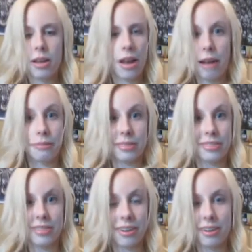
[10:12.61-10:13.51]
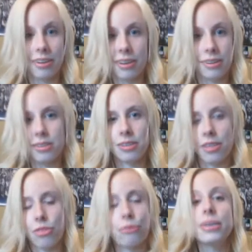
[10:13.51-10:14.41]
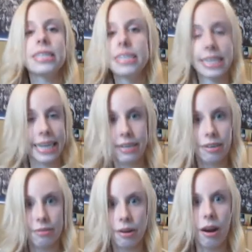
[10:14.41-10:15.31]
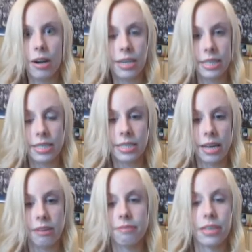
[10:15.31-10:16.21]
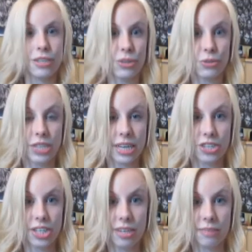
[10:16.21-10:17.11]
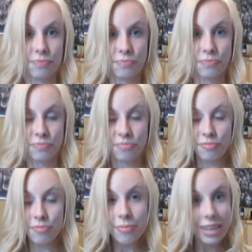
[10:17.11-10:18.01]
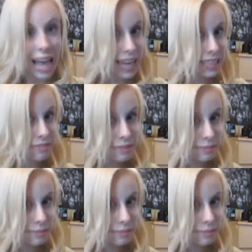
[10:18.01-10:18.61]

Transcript: I was thrilled to hear it regardless of the association. As for